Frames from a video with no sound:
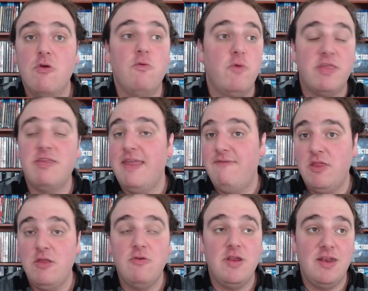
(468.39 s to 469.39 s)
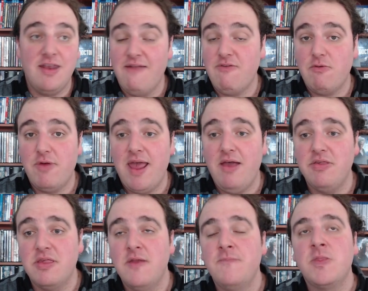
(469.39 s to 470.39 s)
with Stephen Noonan and everyone else.